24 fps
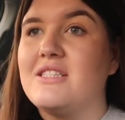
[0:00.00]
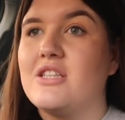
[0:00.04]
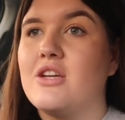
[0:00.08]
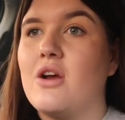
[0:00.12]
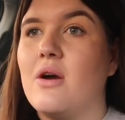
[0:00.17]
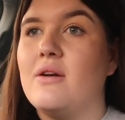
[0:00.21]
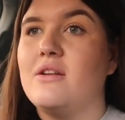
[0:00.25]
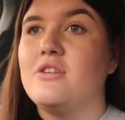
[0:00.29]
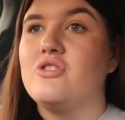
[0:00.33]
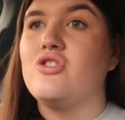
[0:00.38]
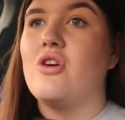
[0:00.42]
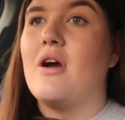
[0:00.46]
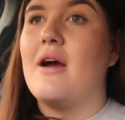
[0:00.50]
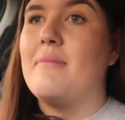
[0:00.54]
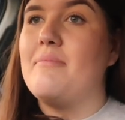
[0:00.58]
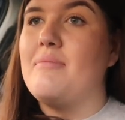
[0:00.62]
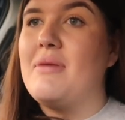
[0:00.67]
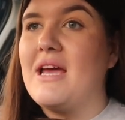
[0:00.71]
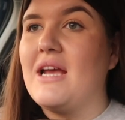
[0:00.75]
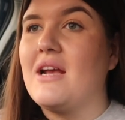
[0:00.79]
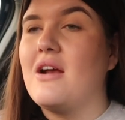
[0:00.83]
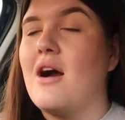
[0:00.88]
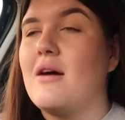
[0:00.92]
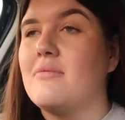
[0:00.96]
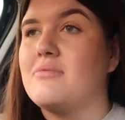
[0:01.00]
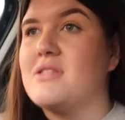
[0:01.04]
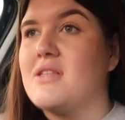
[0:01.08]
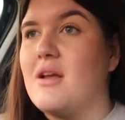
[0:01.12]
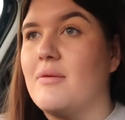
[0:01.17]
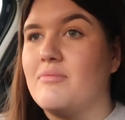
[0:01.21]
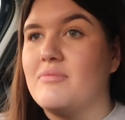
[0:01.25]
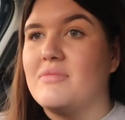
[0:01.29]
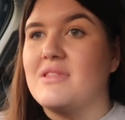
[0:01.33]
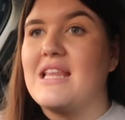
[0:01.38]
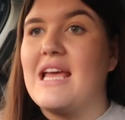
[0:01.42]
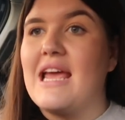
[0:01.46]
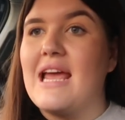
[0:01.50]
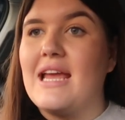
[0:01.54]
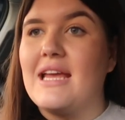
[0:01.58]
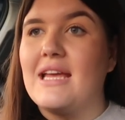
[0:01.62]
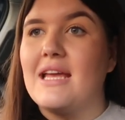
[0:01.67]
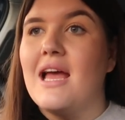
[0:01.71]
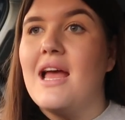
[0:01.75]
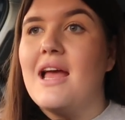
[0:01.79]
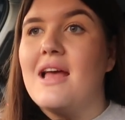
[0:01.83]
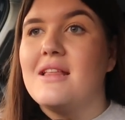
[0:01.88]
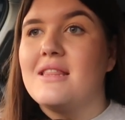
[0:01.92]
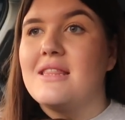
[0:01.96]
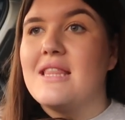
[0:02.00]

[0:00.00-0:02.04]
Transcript: to go and try and pick up something